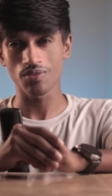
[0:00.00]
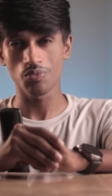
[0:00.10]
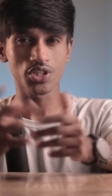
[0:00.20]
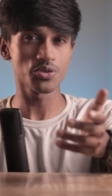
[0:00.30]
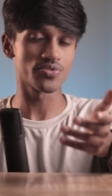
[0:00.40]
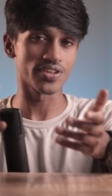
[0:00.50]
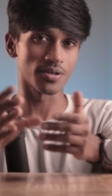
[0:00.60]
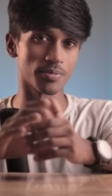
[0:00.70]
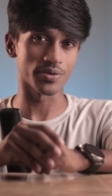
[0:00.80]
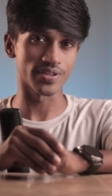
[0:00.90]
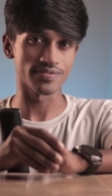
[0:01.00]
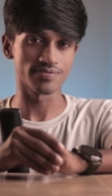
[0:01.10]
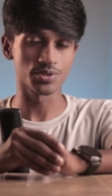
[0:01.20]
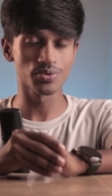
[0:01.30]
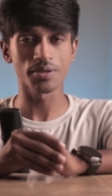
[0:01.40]
What do you think about it?
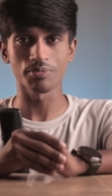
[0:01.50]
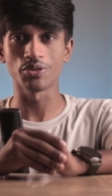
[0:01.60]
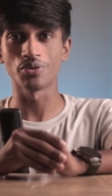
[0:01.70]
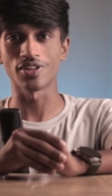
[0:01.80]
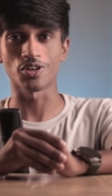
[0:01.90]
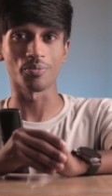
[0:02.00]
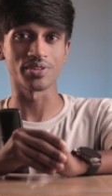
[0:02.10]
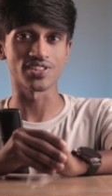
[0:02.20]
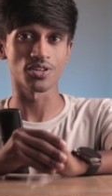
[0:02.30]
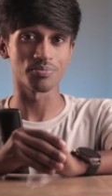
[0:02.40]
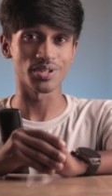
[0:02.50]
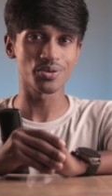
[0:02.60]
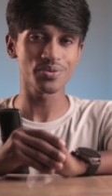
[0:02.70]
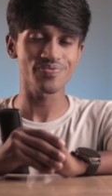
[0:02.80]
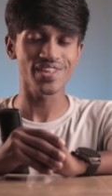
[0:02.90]
Do let me know in the comments down below.